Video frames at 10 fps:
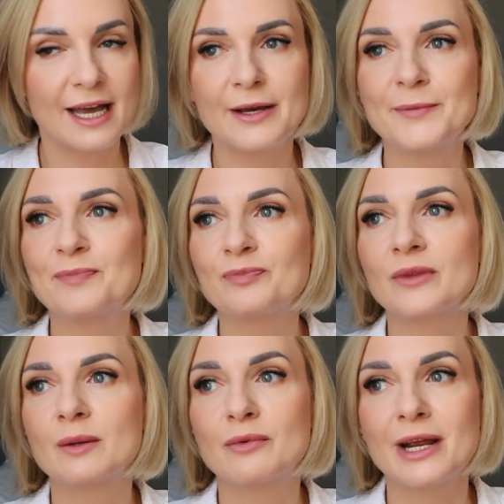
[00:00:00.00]

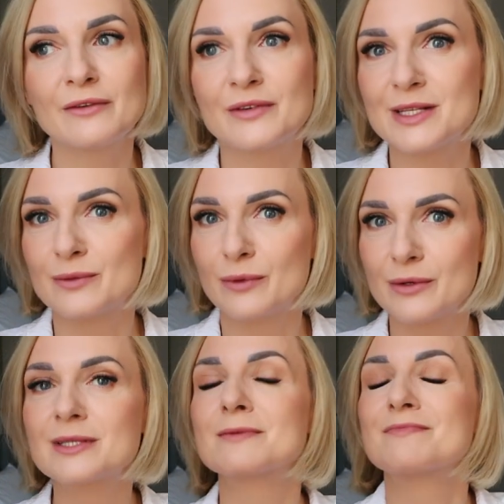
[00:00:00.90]
um, breakfast
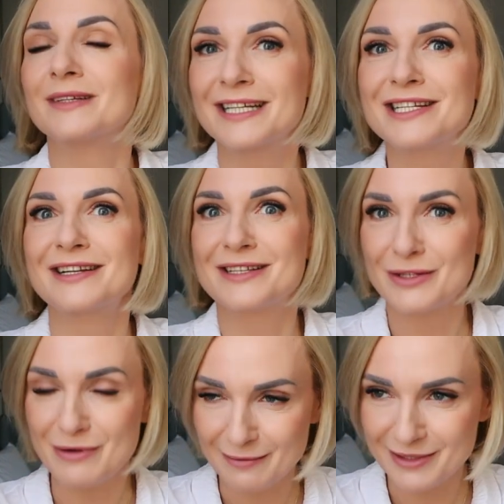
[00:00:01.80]
was literally
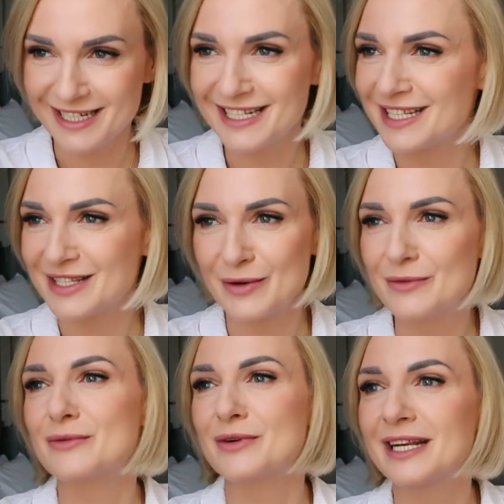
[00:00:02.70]
scrumptious. So
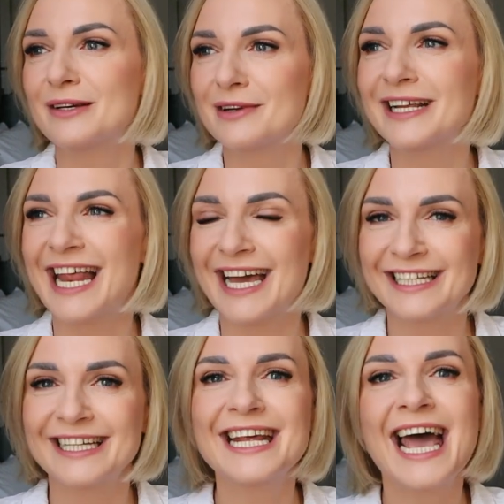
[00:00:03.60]
we really, really
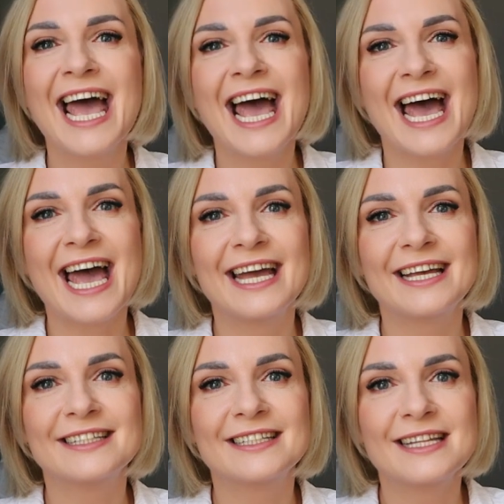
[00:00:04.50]
liked it.
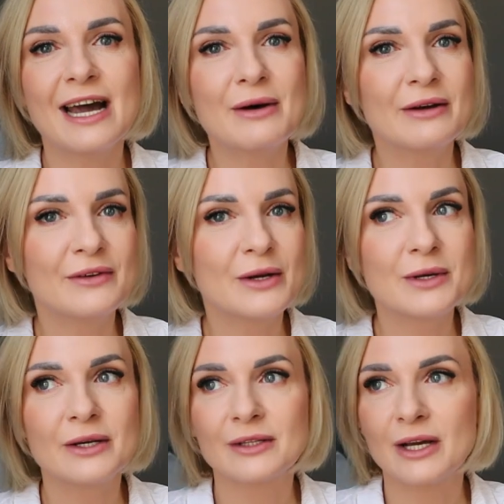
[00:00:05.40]
And now I think
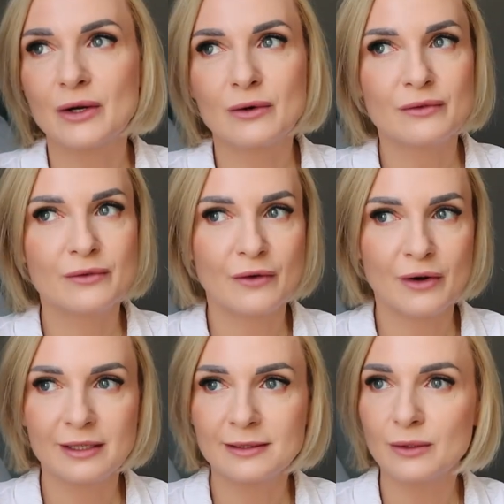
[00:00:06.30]
we're gonna go
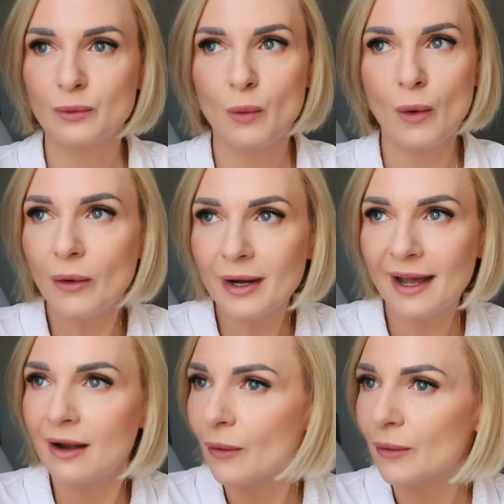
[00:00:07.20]
for a little walk
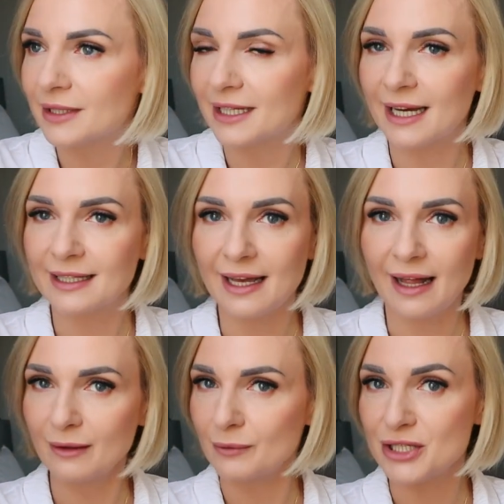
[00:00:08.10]
along the
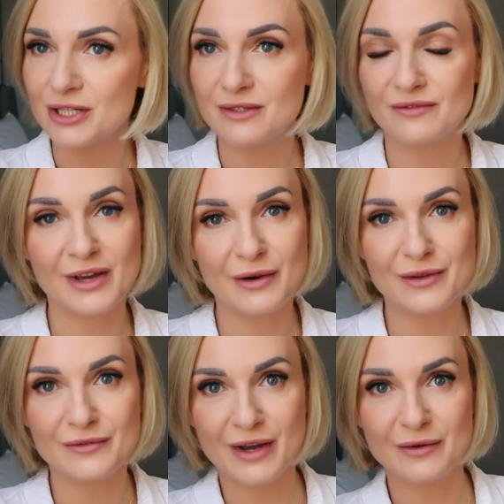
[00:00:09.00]
canal, which is
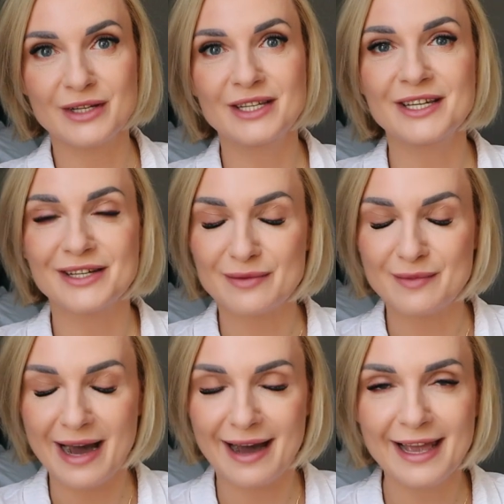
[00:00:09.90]
very, very
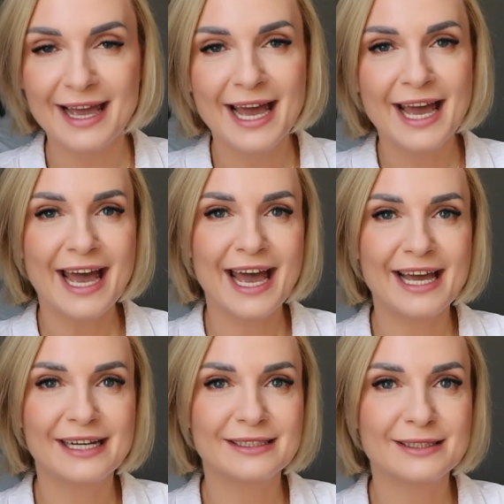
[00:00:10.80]
nearby,
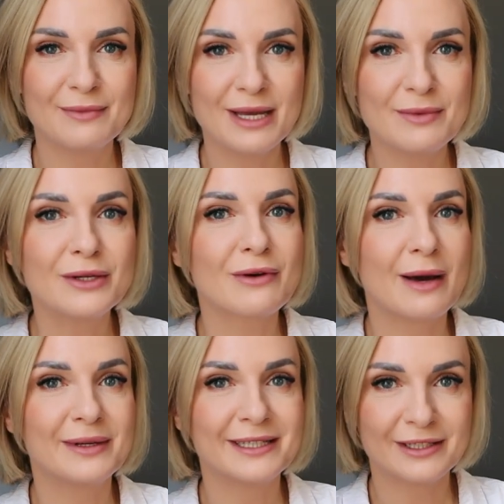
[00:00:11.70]
and maybe
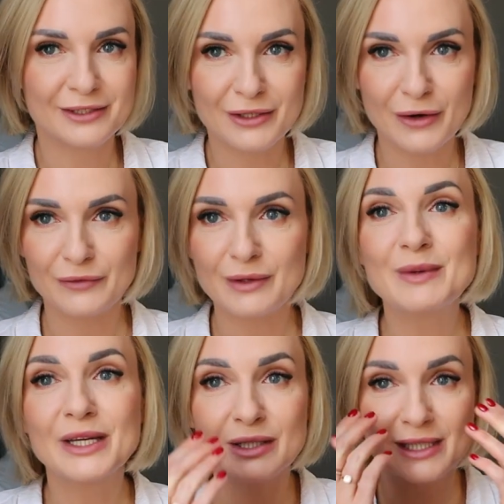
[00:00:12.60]
grab another coffee
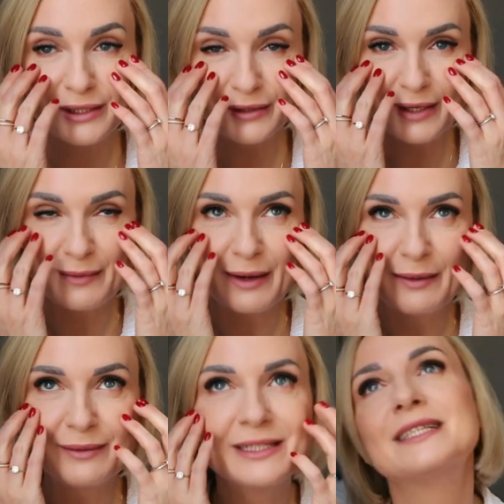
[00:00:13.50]
because, as you can
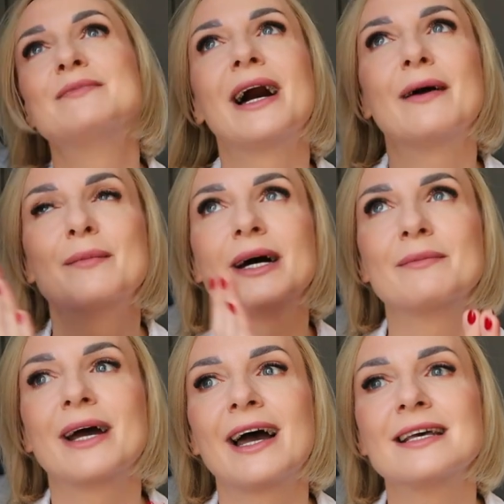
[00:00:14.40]
probably see by my,
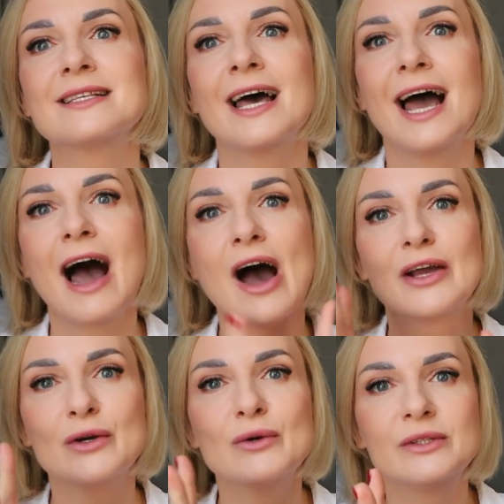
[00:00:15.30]
my eyes,
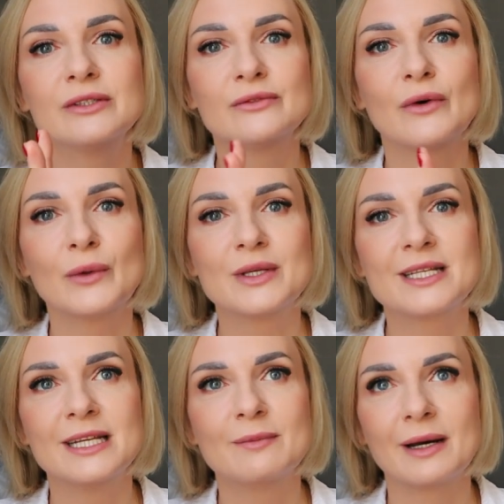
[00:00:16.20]
I couldn't fall
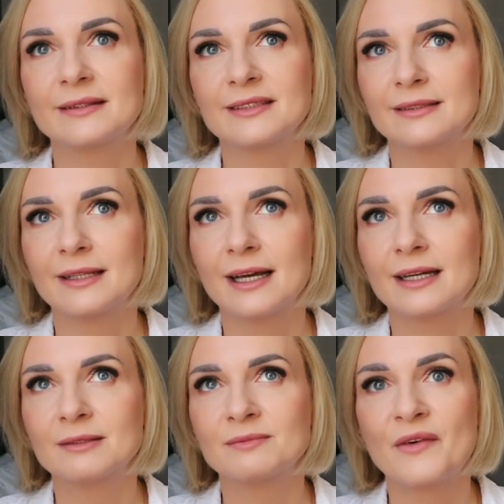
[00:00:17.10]
asleep until
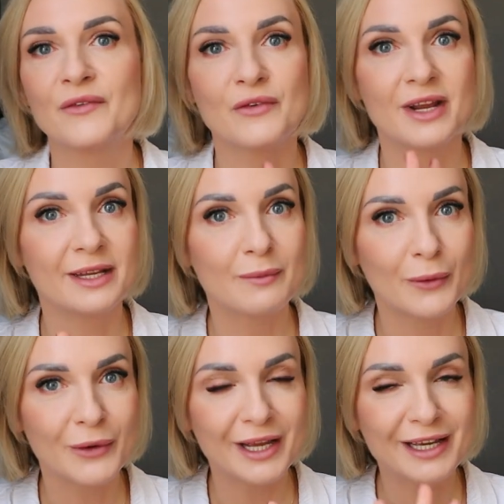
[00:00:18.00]
like three in the
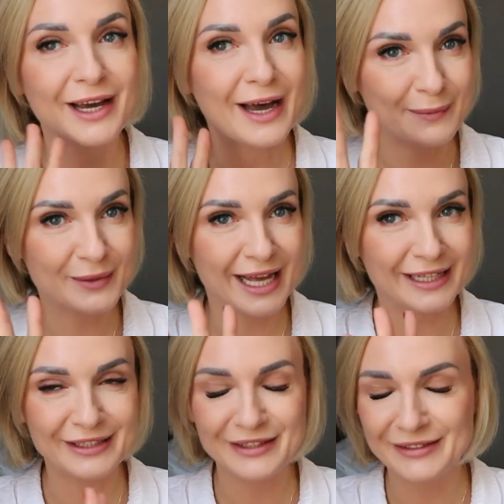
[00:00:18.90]
morning. I'm
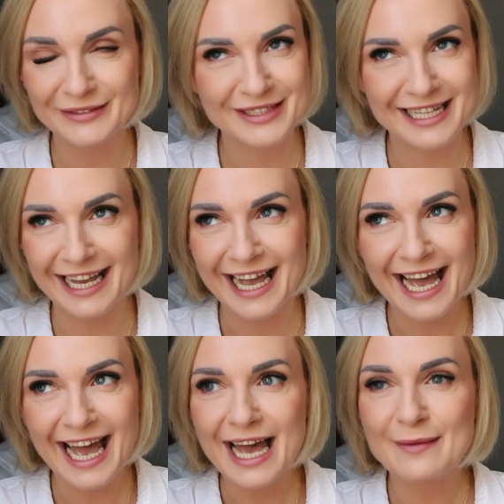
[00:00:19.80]
telling you, it was like
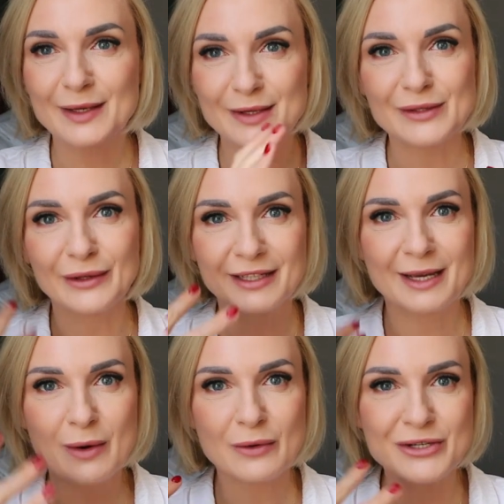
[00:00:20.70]
because all the
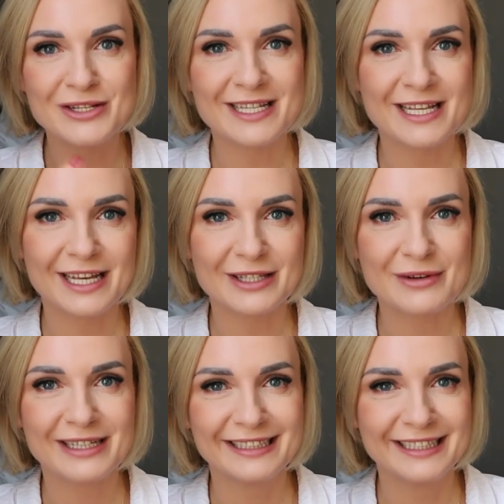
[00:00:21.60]
emotions and
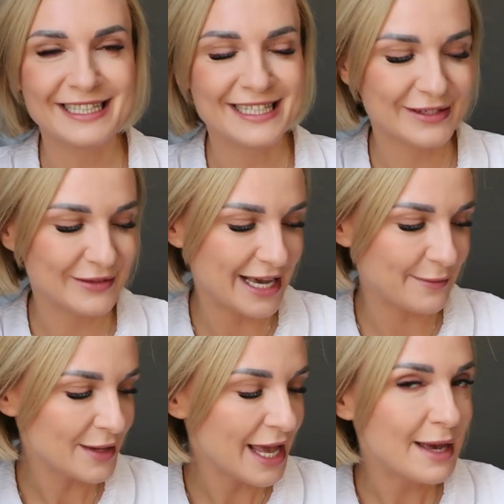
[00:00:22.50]
adrenaline. So yeah,
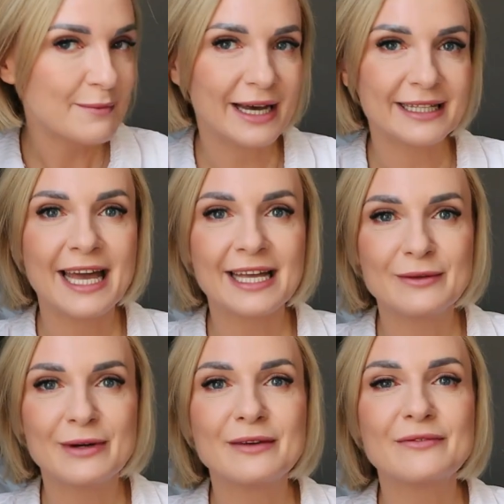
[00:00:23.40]
but
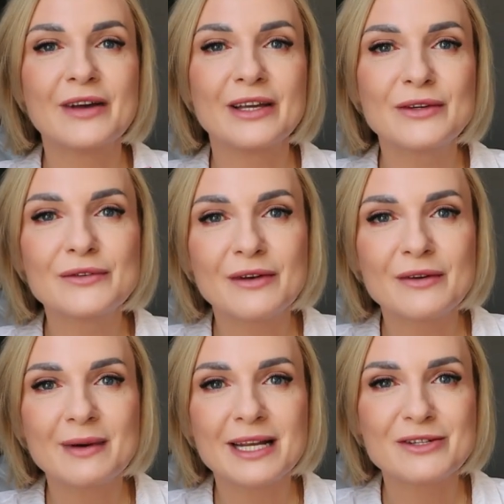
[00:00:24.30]
anyway, thank you
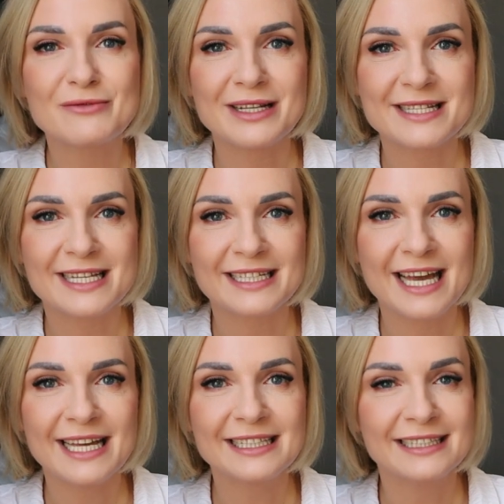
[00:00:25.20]
very much once
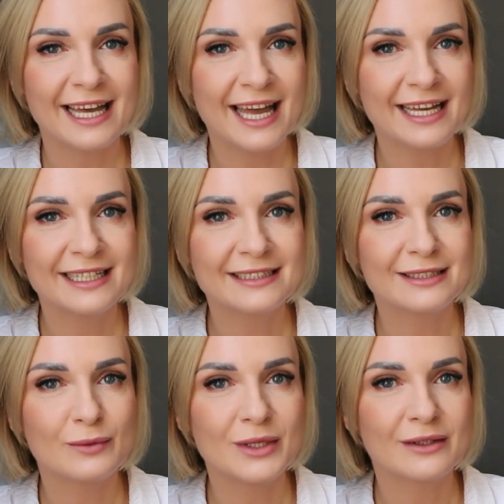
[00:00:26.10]
again, and
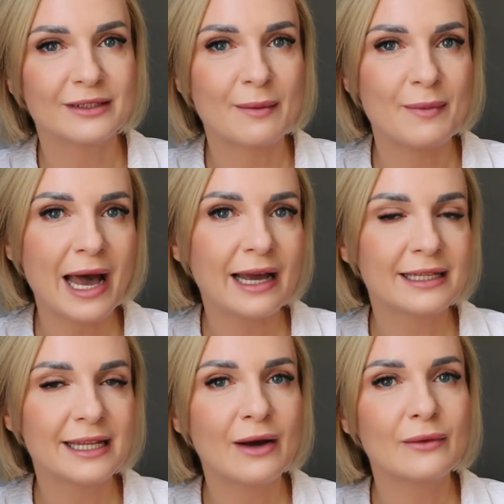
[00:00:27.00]
we're gonna pack
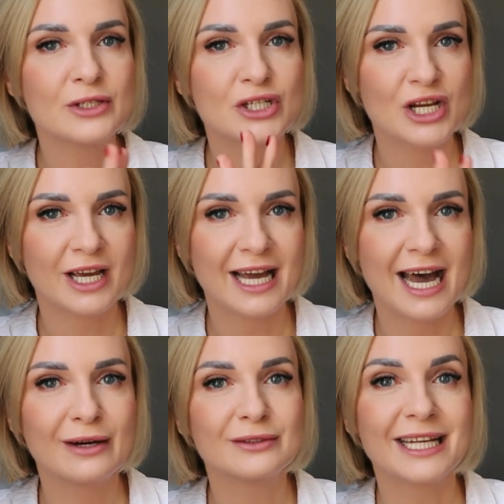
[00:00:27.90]
now, check
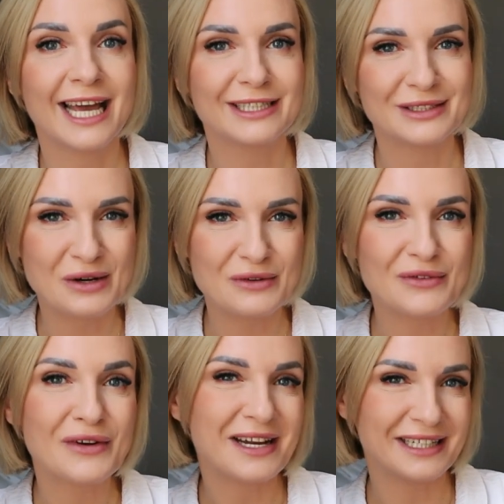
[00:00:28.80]
out, and go
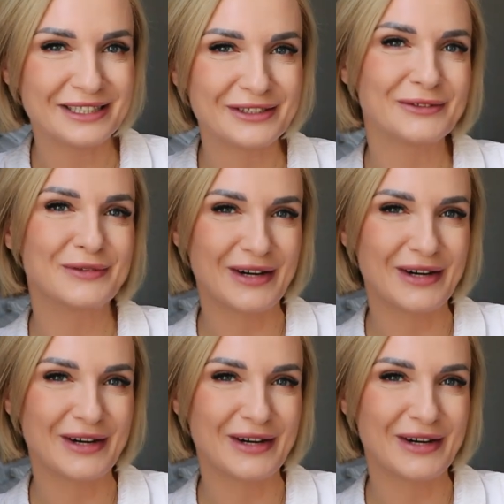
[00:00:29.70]
for a little